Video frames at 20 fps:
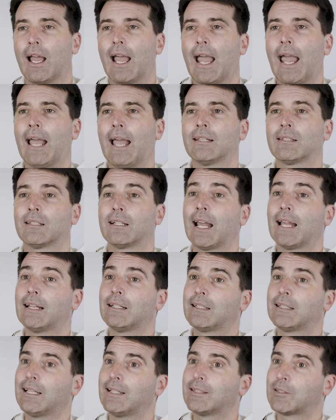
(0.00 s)
as an
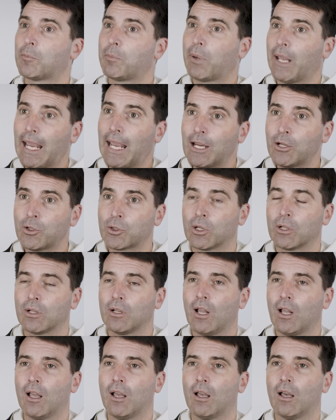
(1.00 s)
anticipation